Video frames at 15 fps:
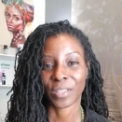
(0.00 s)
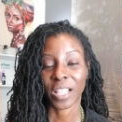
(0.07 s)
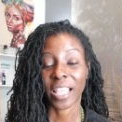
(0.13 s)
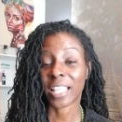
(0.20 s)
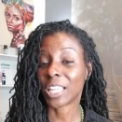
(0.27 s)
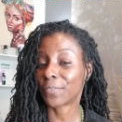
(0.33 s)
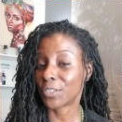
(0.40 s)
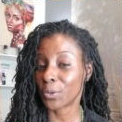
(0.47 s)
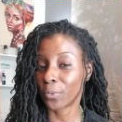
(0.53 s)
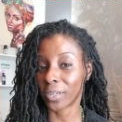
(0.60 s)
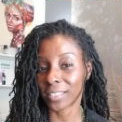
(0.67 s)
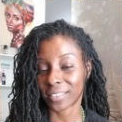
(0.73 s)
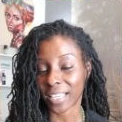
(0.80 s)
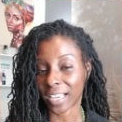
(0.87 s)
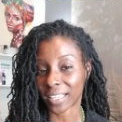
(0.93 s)
And if you
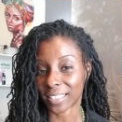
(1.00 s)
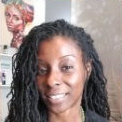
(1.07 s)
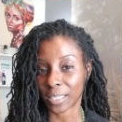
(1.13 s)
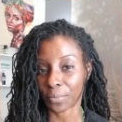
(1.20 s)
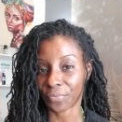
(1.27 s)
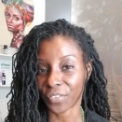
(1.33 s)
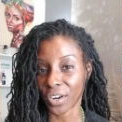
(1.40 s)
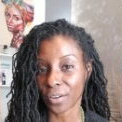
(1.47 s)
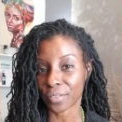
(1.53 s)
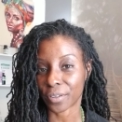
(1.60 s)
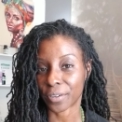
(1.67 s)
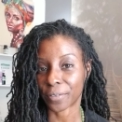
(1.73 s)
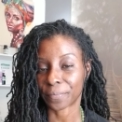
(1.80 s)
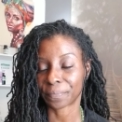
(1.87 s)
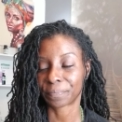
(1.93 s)
want to take it a step
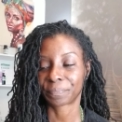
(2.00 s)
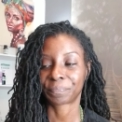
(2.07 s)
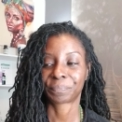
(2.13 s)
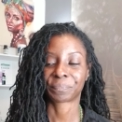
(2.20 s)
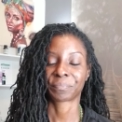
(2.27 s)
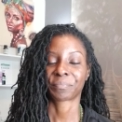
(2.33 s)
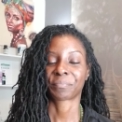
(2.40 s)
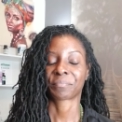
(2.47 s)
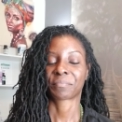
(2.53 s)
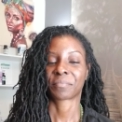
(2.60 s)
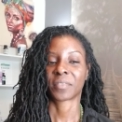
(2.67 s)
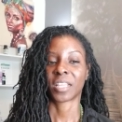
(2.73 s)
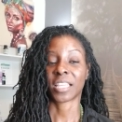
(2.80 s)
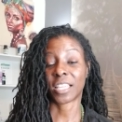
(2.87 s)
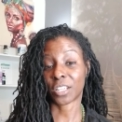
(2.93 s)
further,
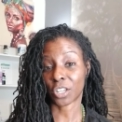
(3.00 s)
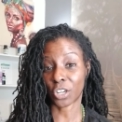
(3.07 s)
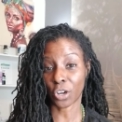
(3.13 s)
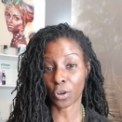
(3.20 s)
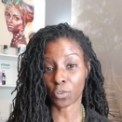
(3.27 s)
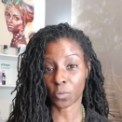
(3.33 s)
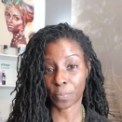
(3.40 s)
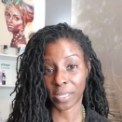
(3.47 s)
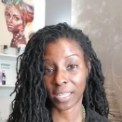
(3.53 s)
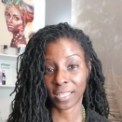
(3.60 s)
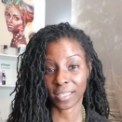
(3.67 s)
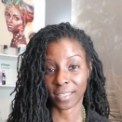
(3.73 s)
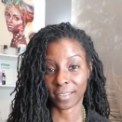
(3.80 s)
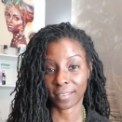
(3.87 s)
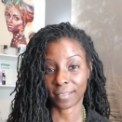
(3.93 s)
get a gold
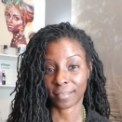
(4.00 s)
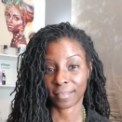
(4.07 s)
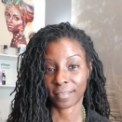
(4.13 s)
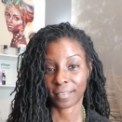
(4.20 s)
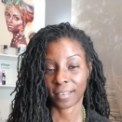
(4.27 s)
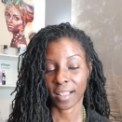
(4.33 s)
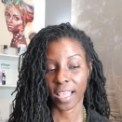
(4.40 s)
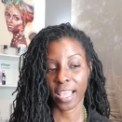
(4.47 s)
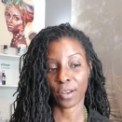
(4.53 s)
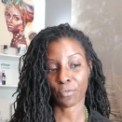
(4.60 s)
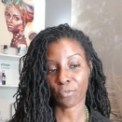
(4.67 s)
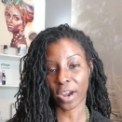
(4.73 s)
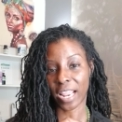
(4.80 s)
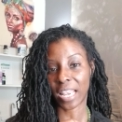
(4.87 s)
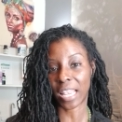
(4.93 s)
pen and
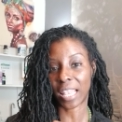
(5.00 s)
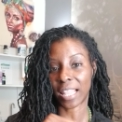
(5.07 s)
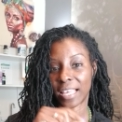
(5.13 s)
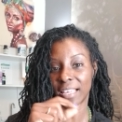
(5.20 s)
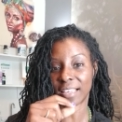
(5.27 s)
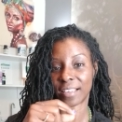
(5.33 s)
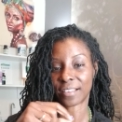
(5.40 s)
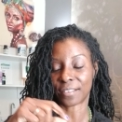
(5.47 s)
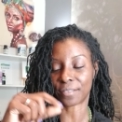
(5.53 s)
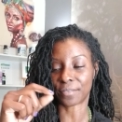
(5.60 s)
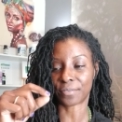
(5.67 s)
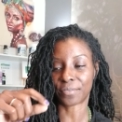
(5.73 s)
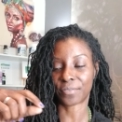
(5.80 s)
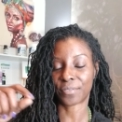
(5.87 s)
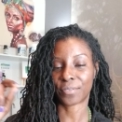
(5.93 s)
write
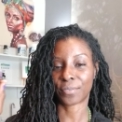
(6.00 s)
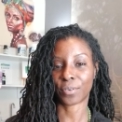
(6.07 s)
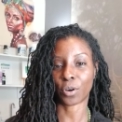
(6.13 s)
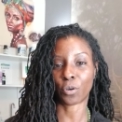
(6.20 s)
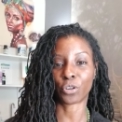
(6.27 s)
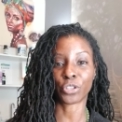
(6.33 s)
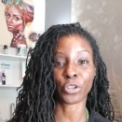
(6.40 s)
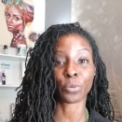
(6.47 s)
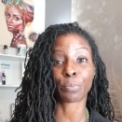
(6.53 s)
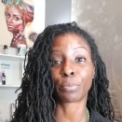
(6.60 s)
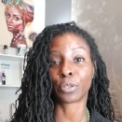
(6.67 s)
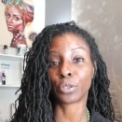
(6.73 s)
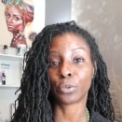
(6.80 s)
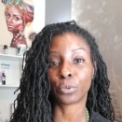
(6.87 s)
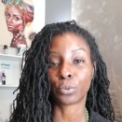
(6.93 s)
love on your
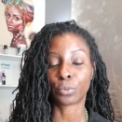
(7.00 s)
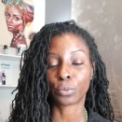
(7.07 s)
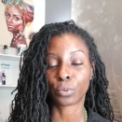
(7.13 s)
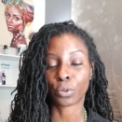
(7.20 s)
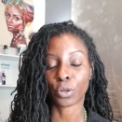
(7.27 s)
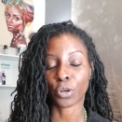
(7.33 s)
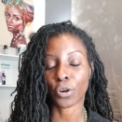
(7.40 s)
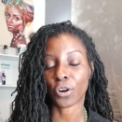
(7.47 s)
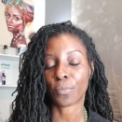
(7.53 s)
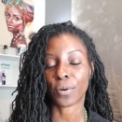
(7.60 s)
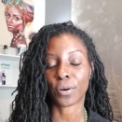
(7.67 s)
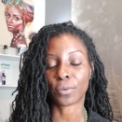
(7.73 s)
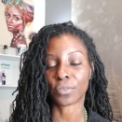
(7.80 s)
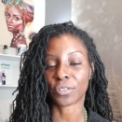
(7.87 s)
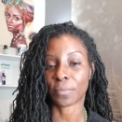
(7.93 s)
blue
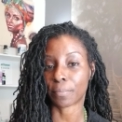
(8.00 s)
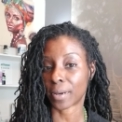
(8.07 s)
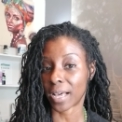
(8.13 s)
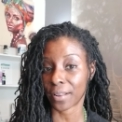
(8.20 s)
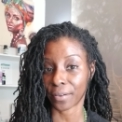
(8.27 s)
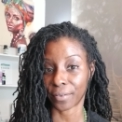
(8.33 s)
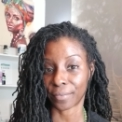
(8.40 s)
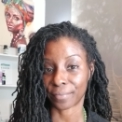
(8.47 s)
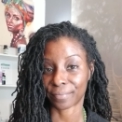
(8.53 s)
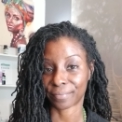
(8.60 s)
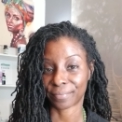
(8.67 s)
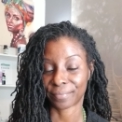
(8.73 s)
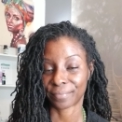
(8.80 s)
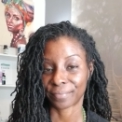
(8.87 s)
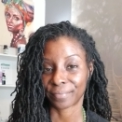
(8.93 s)
cobalt bottle
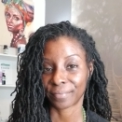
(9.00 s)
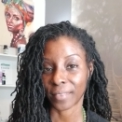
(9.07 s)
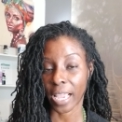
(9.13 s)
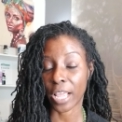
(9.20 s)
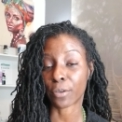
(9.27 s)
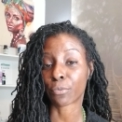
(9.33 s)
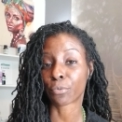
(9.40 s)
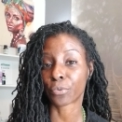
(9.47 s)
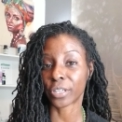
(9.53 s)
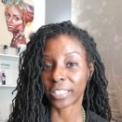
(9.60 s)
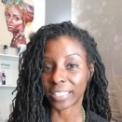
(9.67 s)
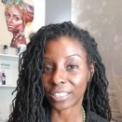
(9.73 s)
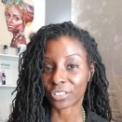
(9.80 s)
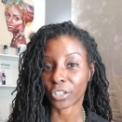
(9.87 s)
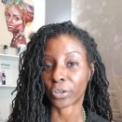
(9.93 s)
and
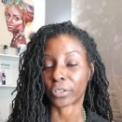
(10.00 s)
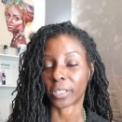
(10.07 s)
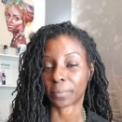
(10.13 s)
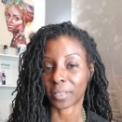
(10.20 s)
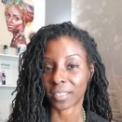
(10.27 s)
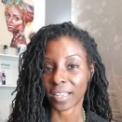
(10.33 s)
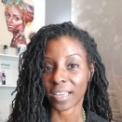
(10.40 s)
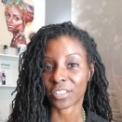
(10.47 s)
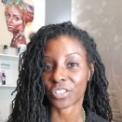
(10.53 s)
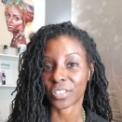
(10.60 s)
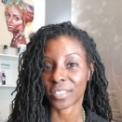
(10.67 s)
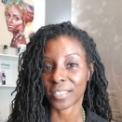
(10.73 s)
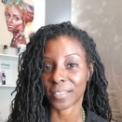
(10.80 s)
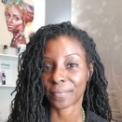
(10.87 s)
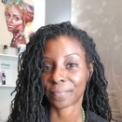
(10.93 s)
really turn up the
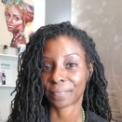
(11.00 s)
notches.